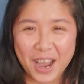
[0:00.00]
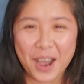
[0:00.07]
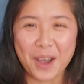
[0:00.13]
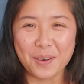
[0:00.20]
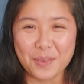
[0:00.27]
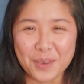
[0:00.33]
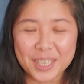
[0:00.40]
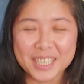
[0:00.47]

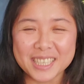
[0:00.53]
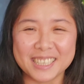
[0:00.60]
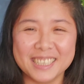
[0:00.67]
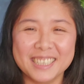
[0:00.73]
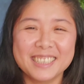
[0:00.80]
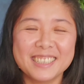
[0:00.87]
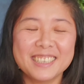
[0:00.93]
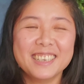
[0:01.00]
are
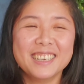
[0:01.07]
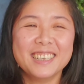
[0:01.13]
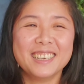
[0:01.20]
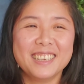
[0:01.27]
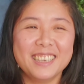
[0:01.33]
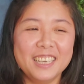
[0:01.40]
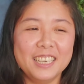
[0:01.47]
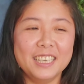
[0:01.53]
rotten
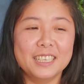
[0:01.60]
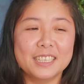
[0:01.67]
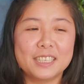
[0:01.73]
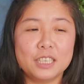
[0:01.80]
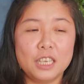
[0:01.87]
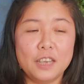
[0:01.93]
is